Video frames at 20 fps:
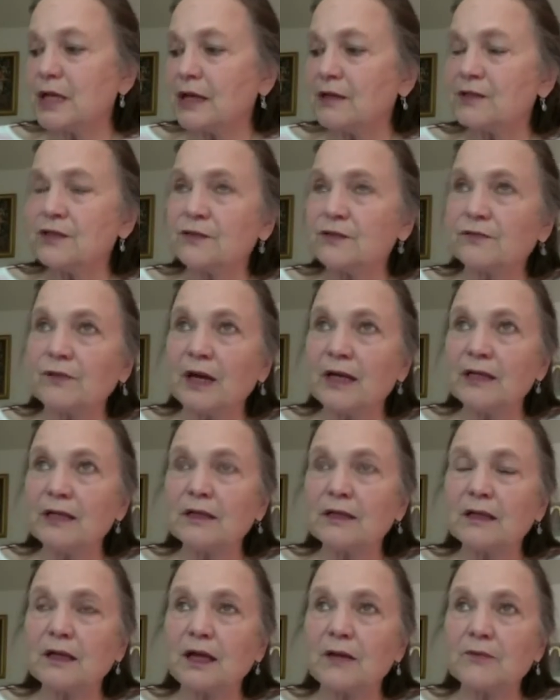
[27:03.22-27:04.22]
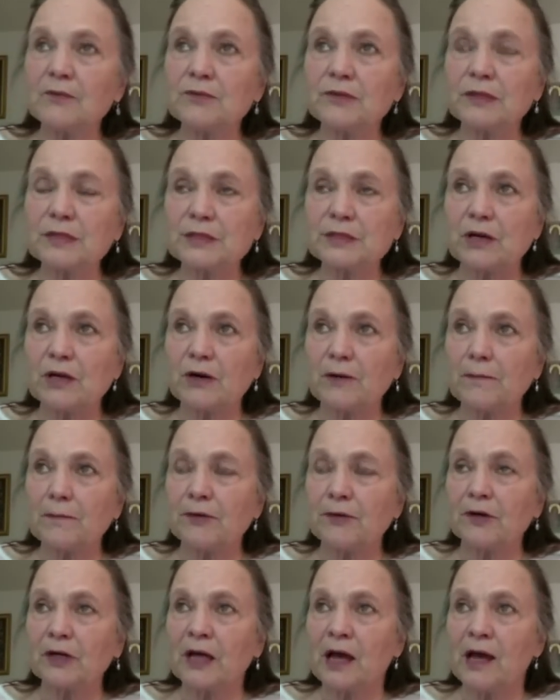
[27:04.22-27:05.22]
and to write the Chemtrails Haarp
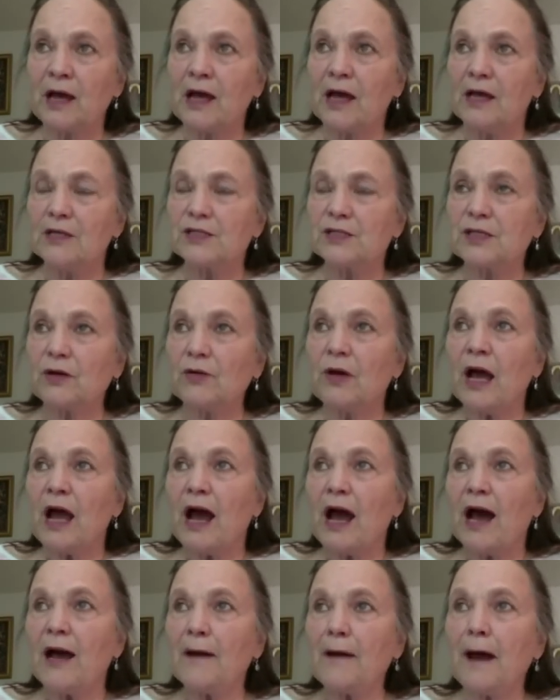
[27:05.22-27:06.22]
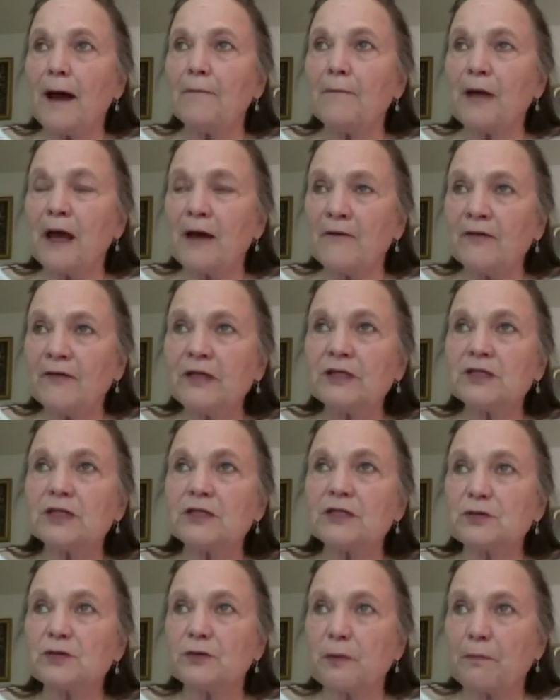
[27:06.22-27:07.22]
book. So I'm having
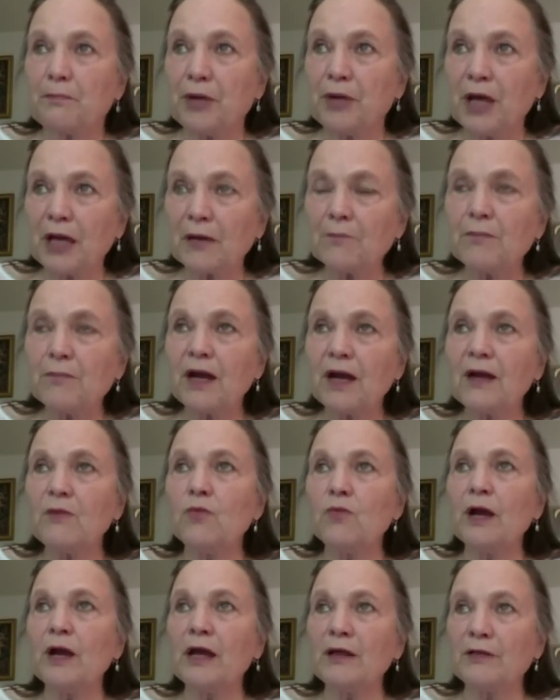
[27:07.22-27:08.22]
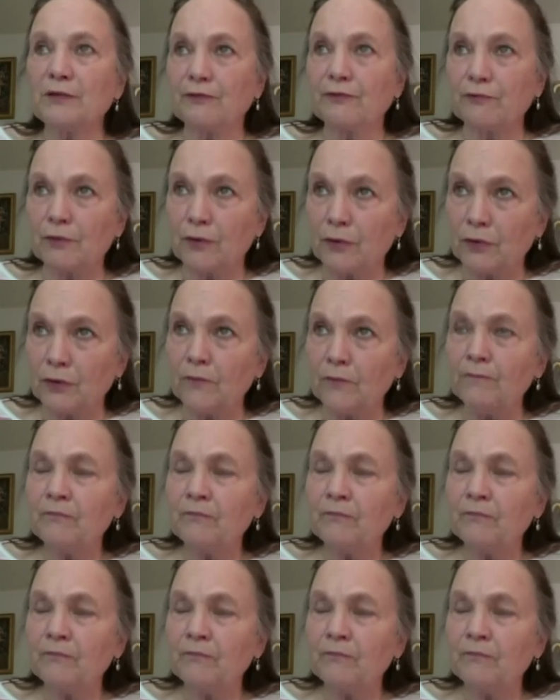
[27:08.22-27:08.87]
to sort of pick my way through.